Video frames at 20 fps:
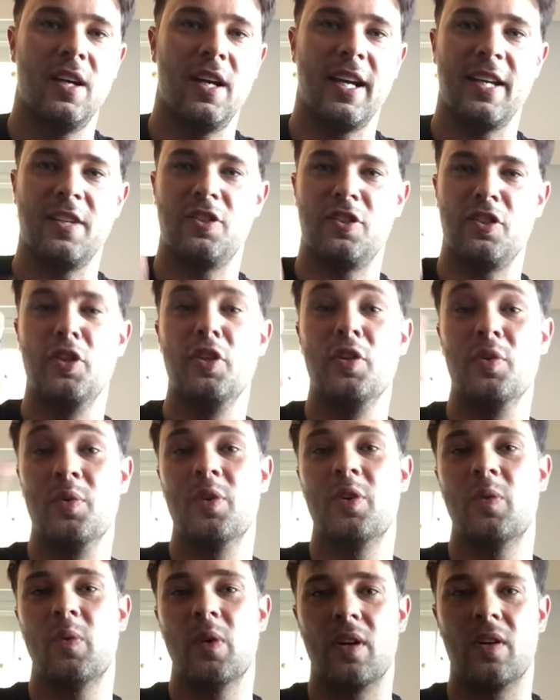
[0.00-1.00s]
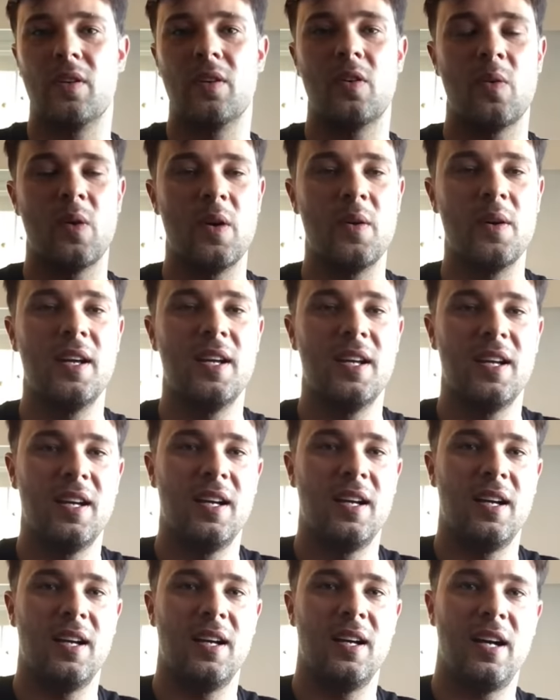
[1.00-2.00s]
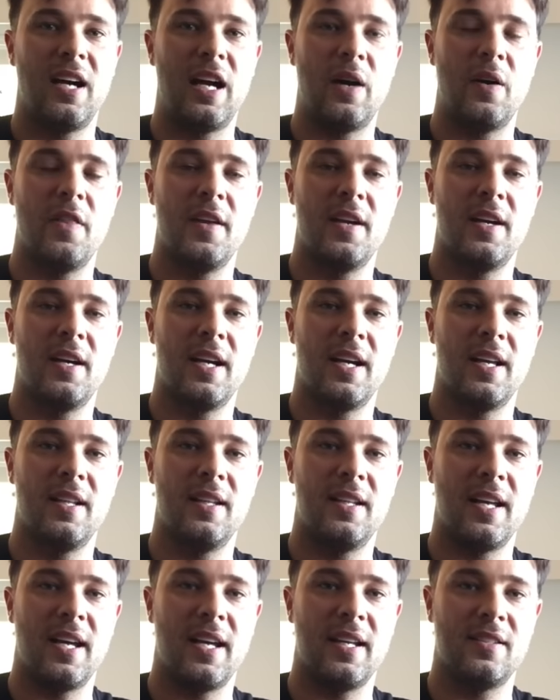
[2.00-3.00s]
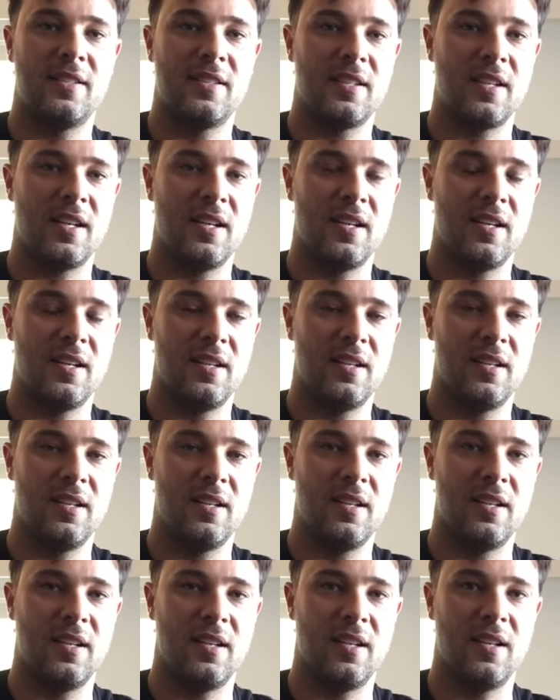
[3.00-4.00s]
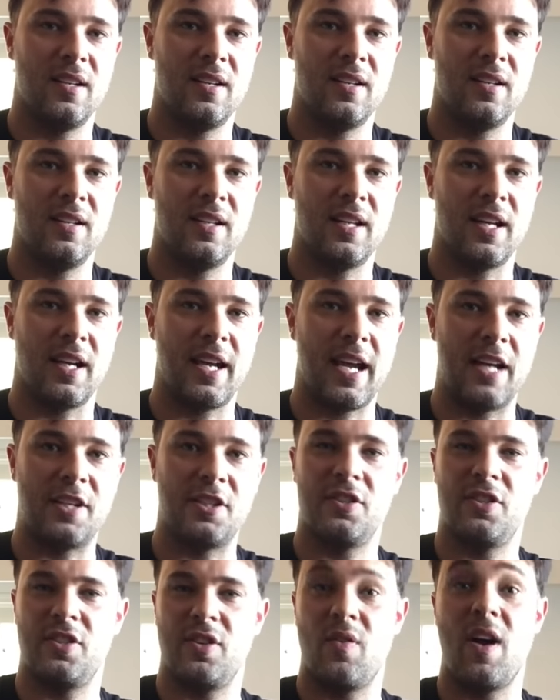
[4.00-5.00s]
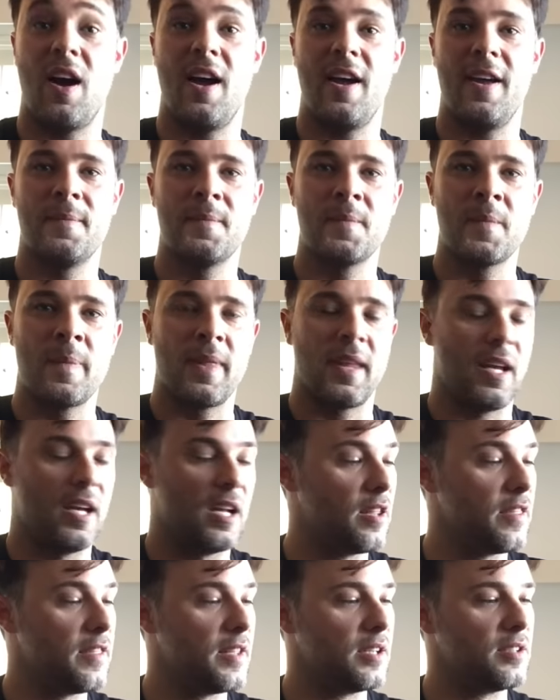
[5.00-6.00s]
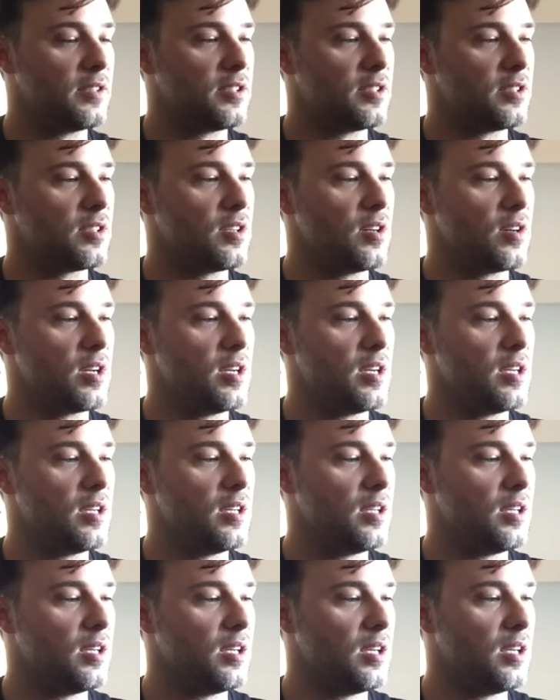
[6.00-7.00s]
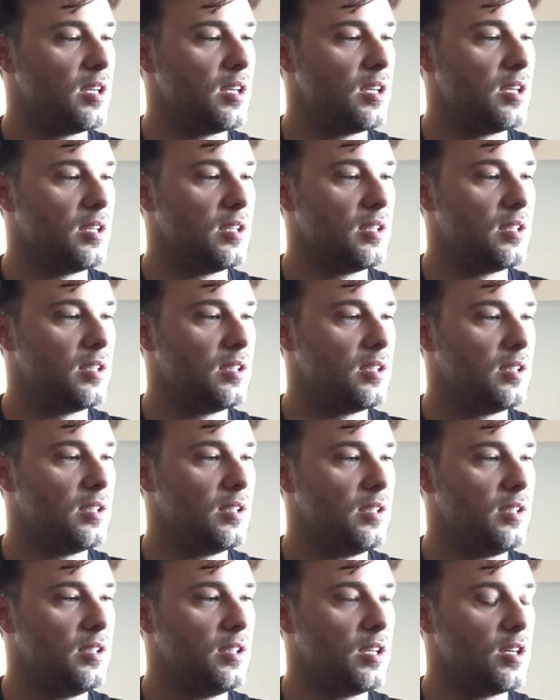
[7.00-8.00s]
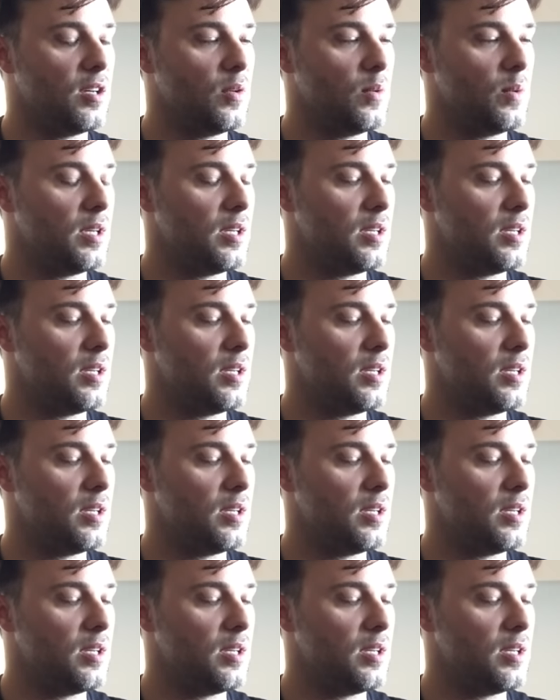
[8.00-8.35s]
I guess, new, quote unquote, uh, out there that that's uh, that catches your eye. And I think this is gonna, you know,